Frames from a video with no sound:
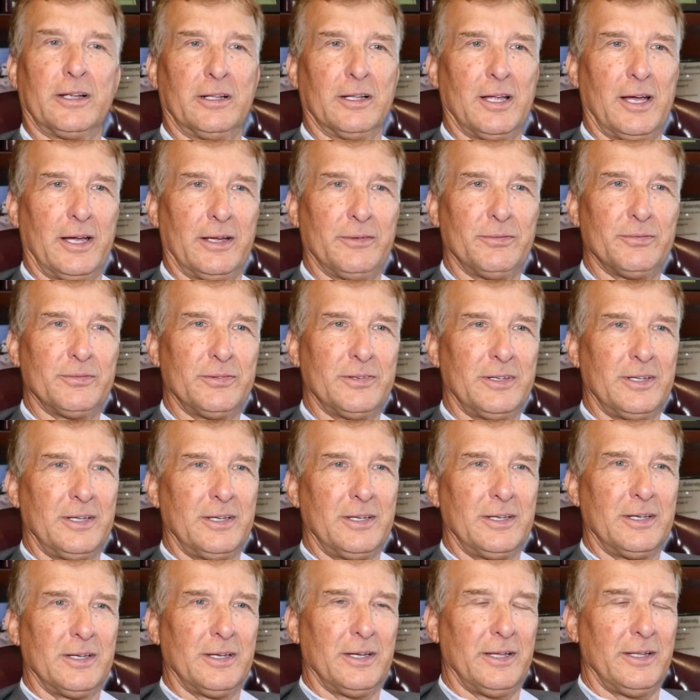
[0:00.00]
life.
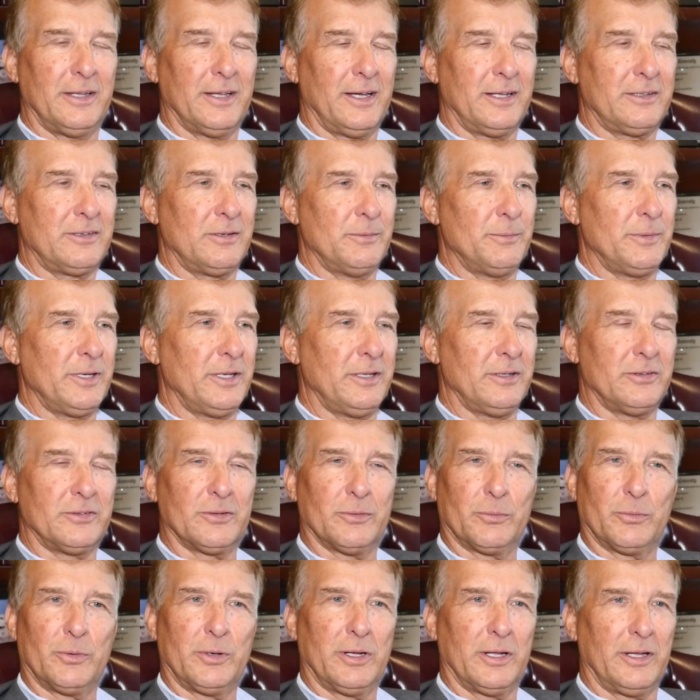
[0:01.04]
And that to me is
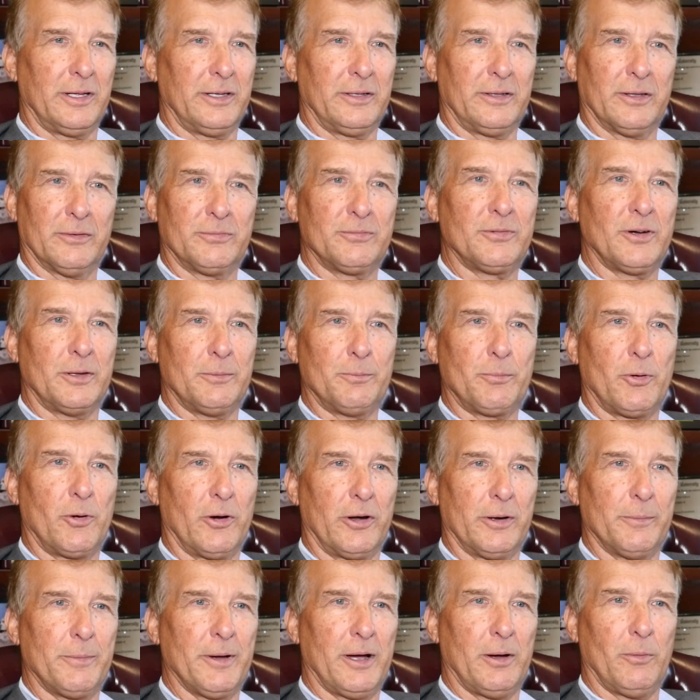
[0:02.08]
really the fun
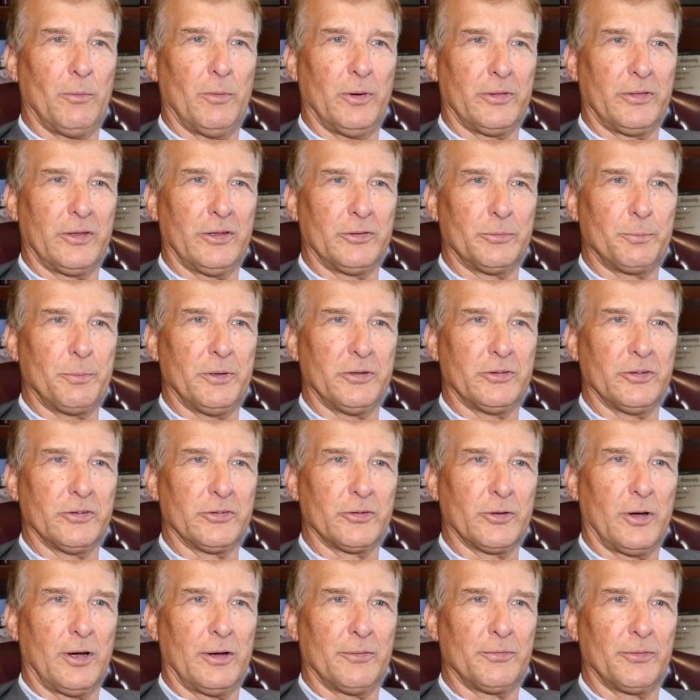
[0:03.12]
part about what this
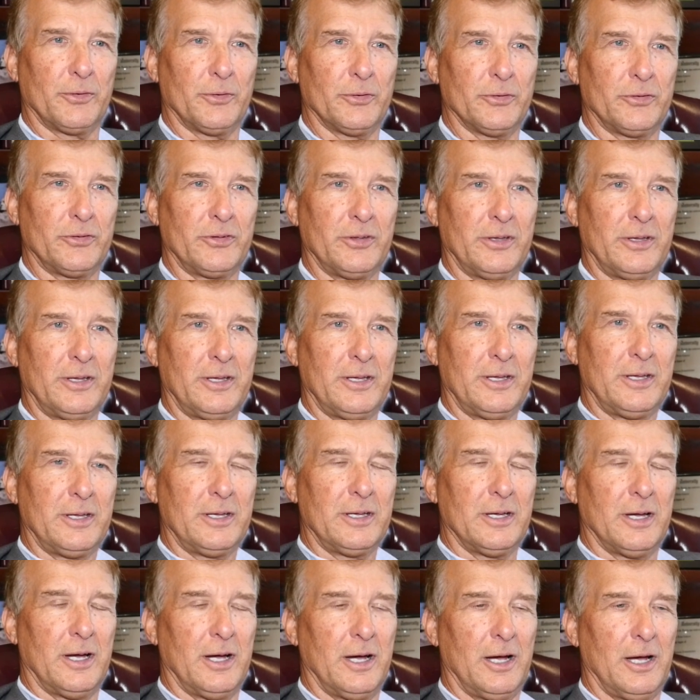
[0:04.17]
business offers.
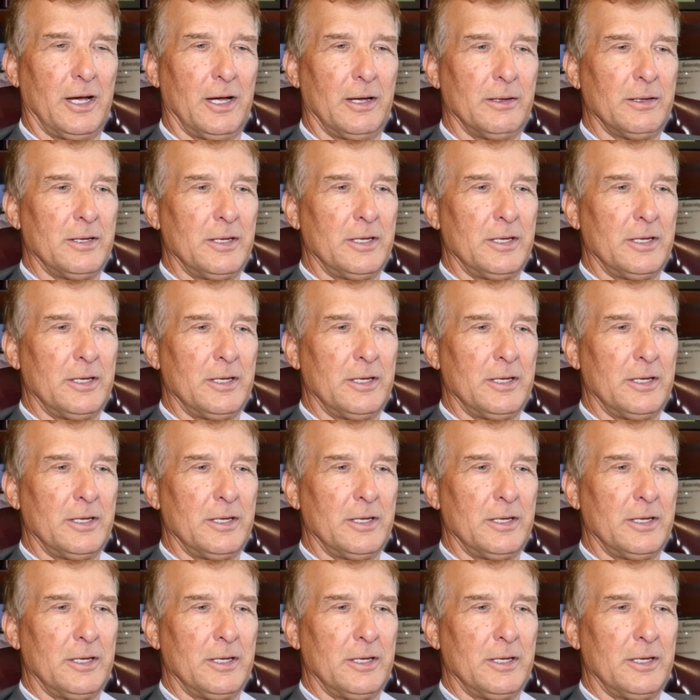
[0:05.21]
I